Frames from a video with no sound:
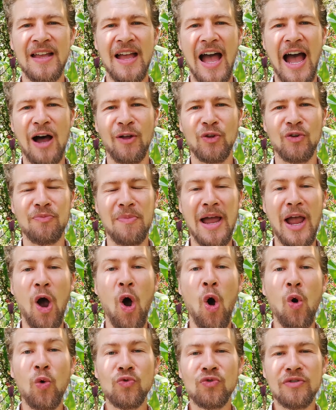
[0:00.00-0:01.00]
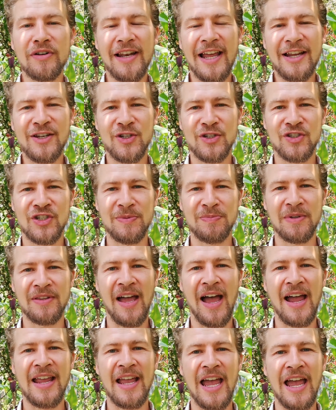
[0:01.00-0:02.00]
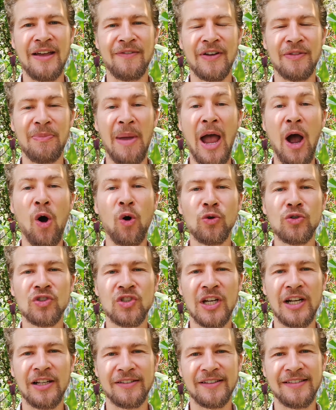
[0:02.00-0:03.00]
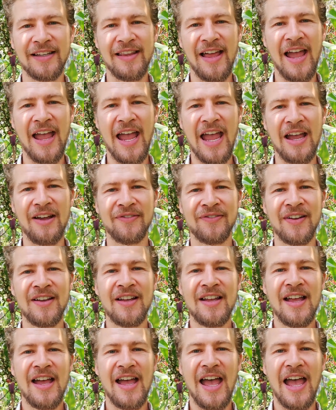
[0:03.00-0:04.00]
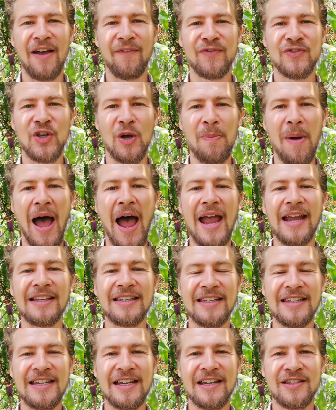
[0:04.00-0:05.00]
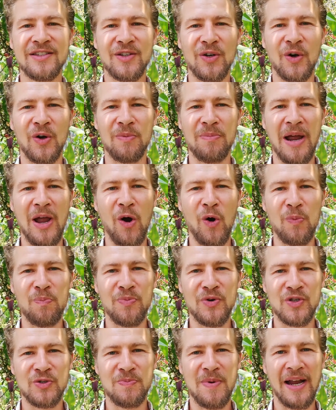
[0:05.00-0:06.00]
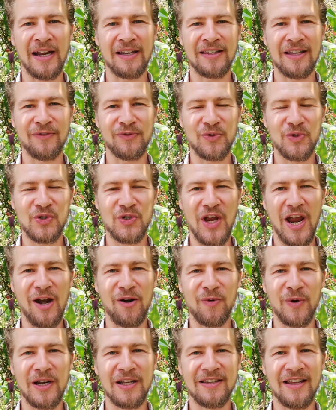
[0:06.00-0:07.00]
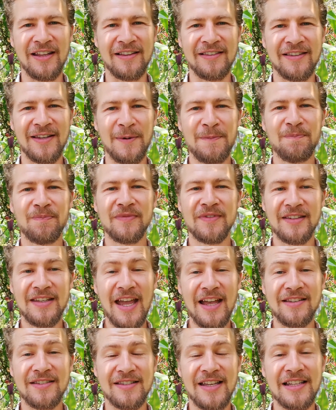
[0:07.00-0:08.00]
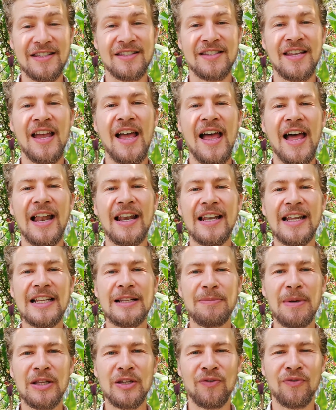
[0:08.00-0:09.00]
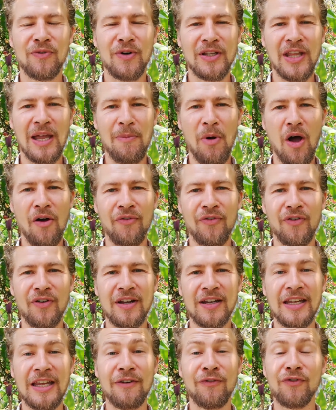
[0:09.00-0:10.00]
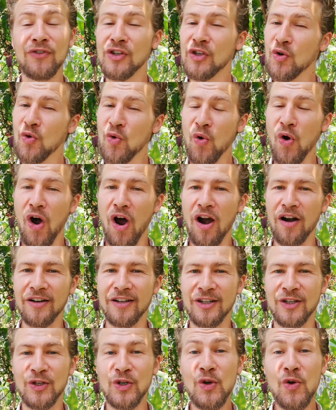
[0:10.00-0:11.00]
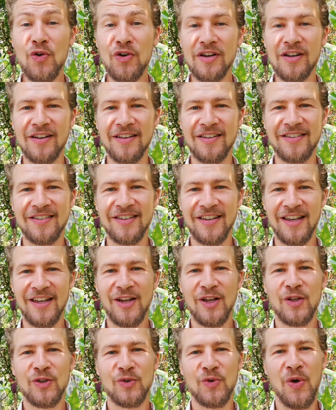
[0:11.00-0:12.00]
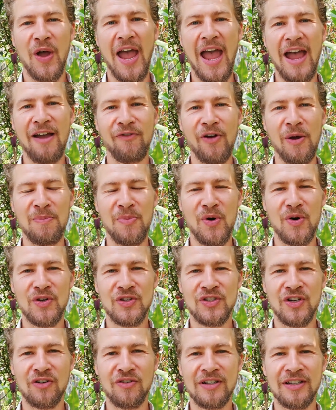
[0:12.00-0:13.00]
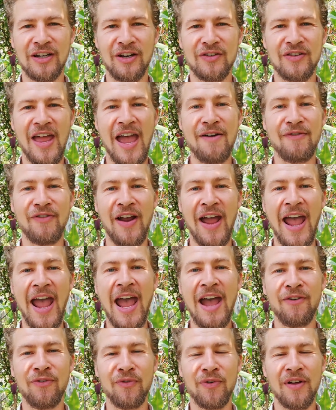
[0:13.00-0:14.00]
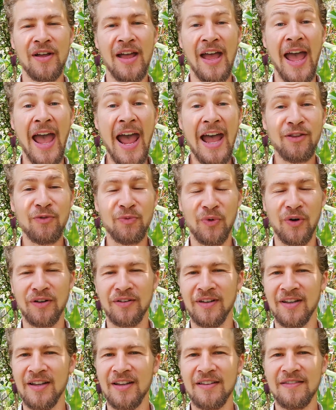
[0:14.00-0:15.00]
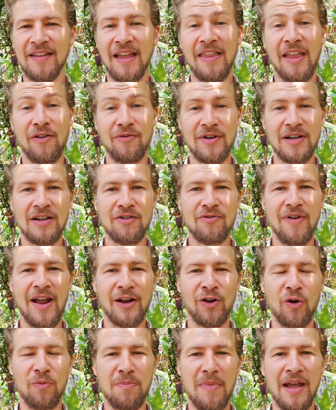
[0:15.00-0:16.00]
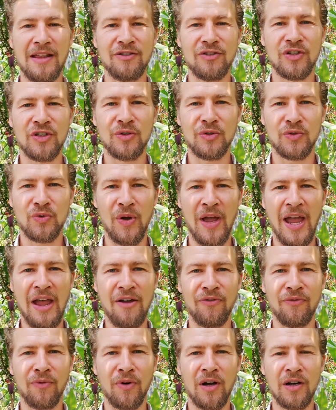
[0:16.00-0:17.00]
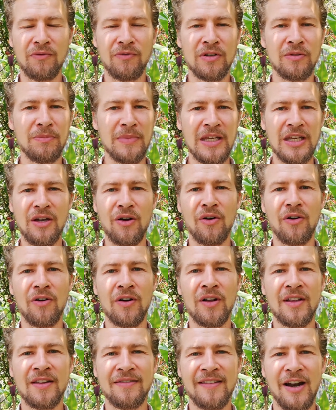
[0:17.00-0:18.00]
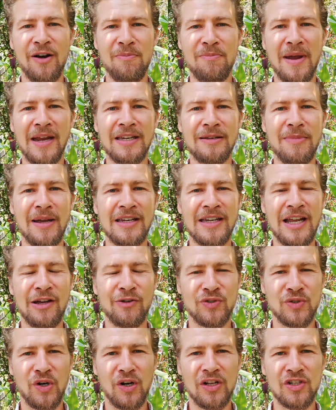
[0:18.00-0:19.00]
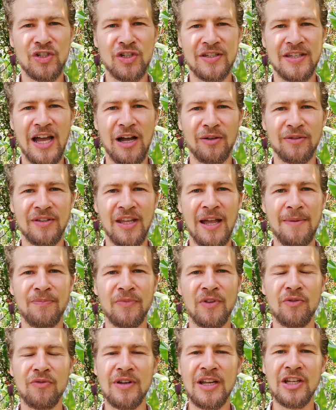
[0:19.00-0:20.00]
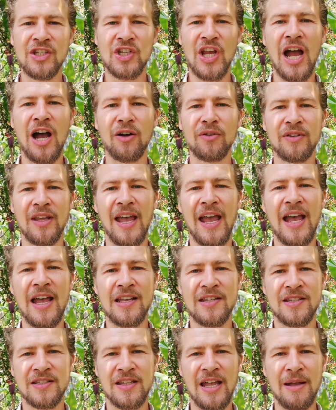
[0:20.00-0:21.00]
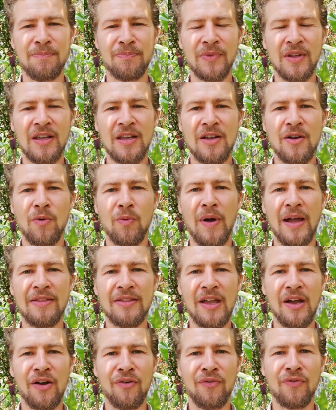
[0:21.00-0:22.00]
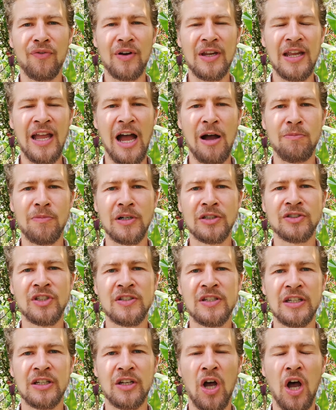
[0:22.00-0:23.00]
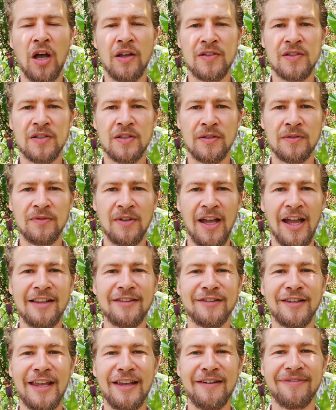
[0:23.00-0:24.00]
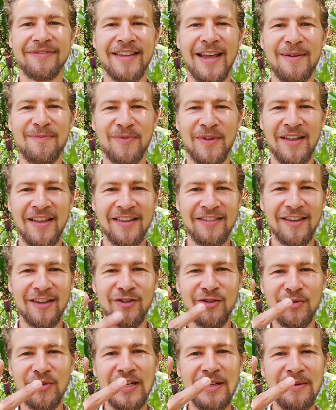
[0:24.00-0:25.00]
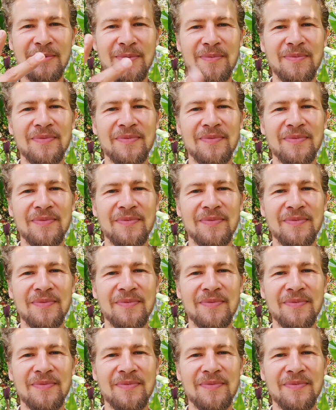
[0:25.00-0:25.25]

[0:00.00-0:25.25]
out of my own relationship that I have and my own children that I have some ideas or my own perspective to share with. And yes, that's a little bit of what I'm offering. If you are curious to have a birth chart reading and never have had one, then I really recommend you to have one with me, or there are many astrologers out there. Reach out, ask them when they're free, how much does it cost, and give them the three